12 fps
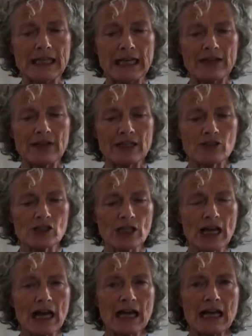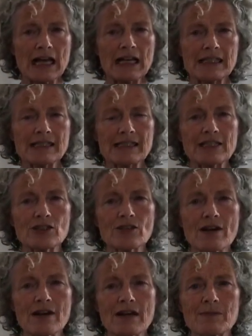And then just let your
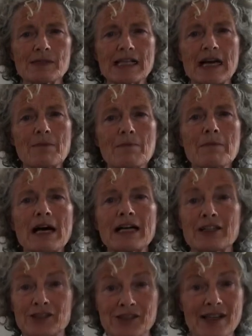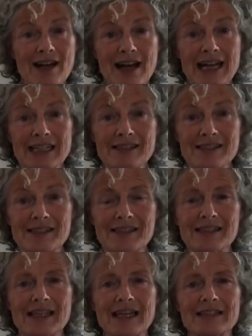arms come by your
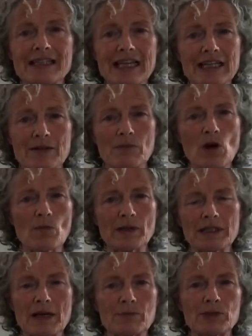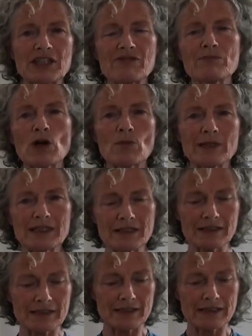sides and take a brief moment
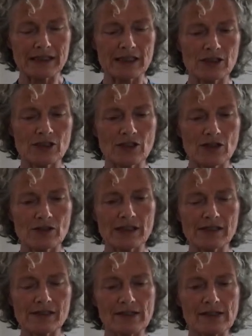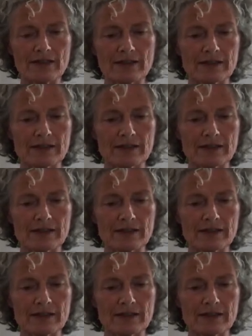to notice.